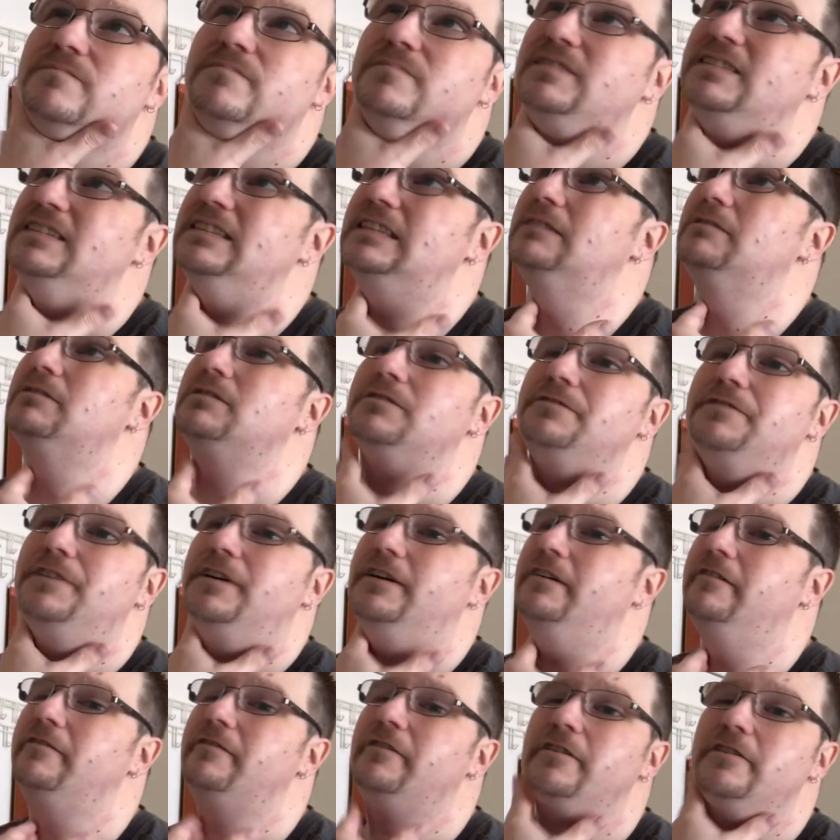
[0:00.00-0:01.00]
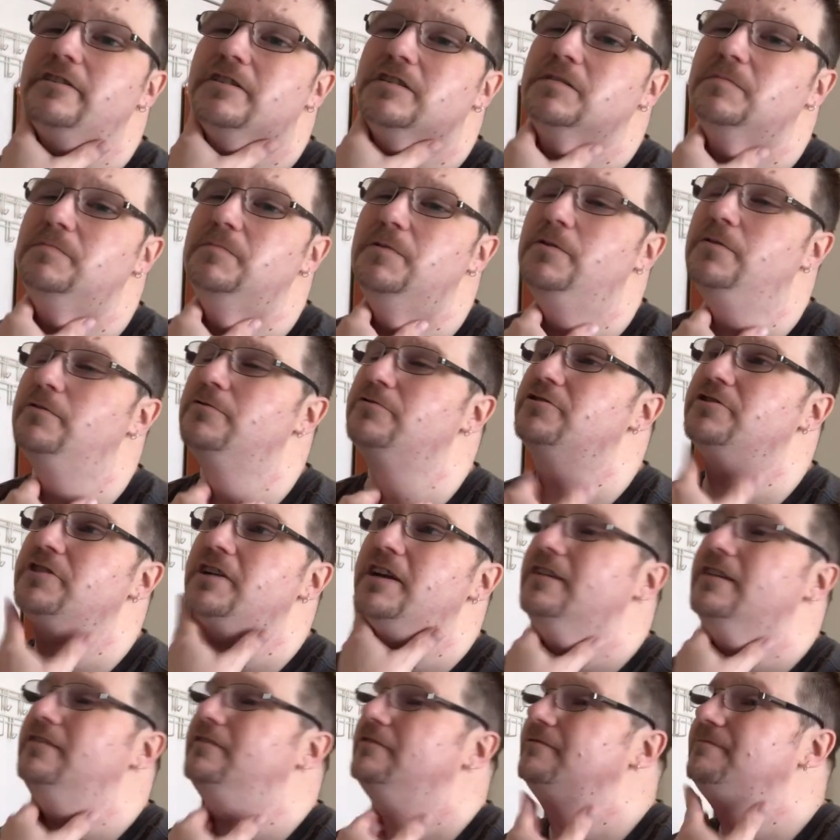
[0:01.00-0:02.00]
Yeah, that was a very, very smooth
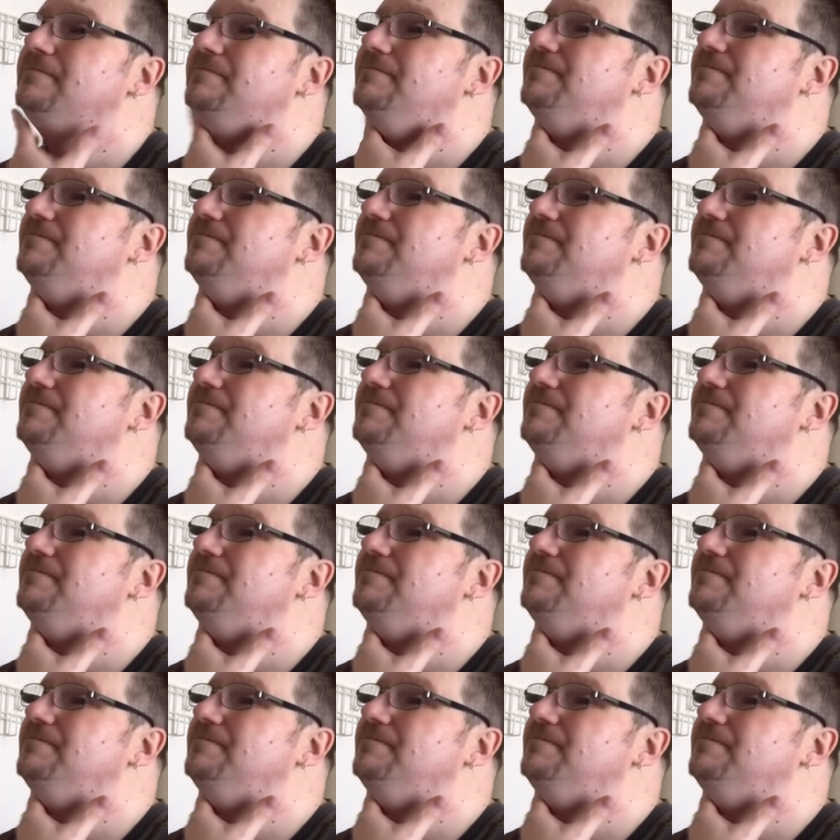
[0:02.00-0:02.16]
shave.